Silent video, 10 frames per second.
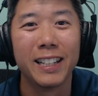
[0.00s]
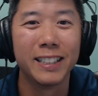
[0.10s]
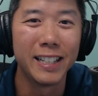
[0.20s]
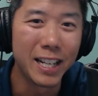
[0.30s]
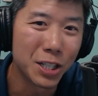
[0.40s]

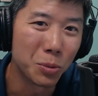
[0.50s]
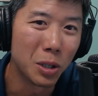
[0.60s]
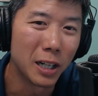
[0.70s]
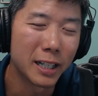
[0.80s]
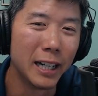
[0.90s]
nature
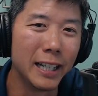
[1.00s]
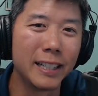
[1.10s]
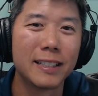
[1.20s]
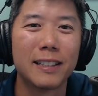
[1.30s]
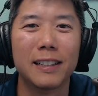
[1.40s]
walk
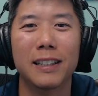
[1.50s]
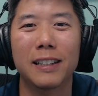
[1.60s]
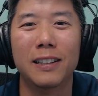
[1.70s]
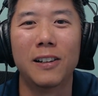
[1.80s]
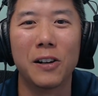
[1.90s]
hikes,
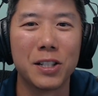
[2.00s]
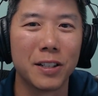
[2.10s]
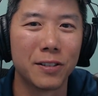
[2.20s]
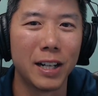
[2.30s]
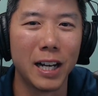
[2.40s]
uh, arts
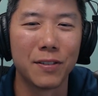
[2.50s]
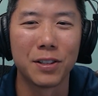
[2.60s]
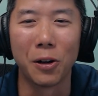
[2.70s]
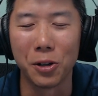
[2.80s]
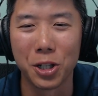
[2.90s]
and crafts,
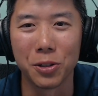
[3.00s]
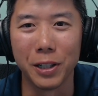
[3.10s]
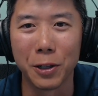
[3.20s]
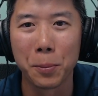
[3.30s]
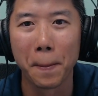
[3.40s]

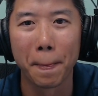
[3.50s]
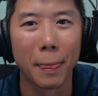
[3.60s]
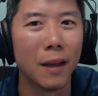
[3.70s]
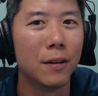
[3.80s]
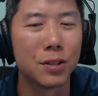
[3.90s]
archery,
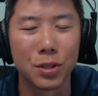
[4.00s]
all